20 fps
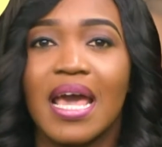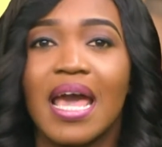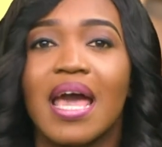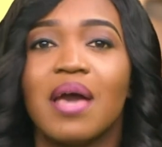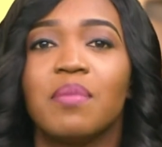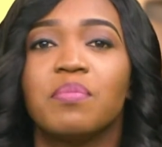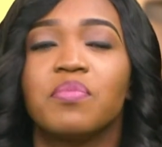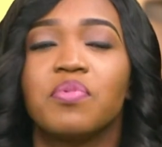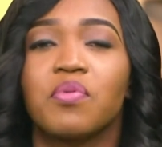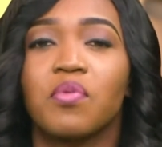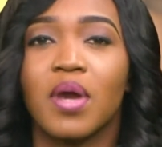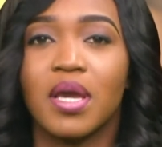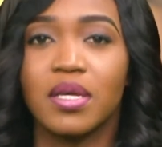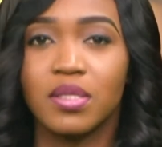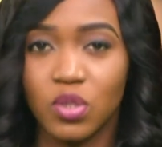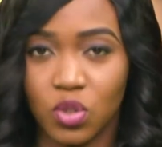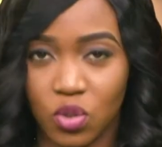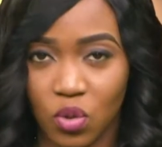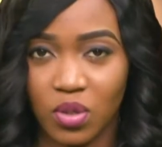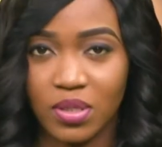
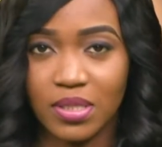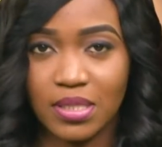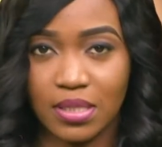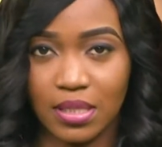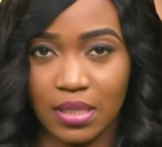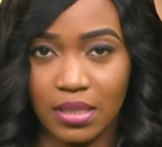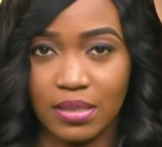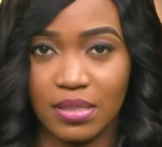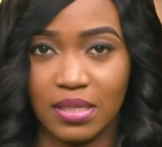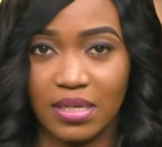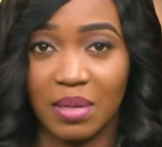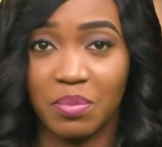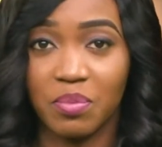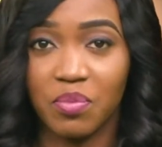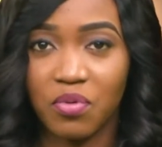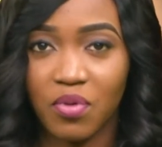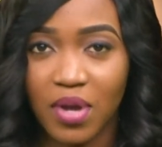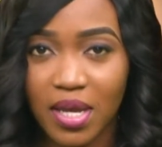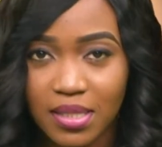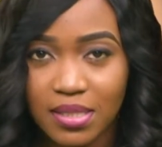Embrace your season.
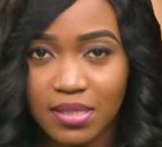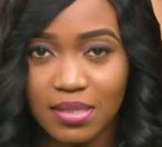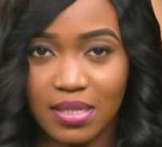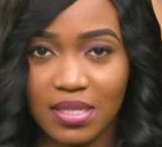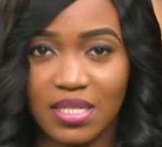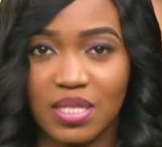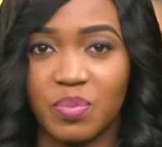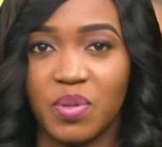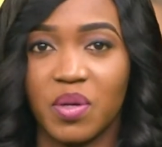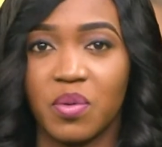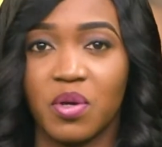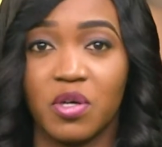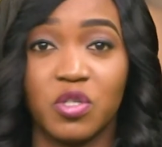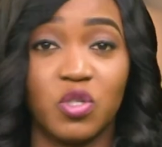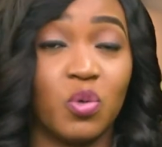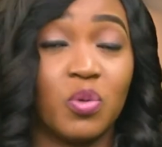Embrace this period.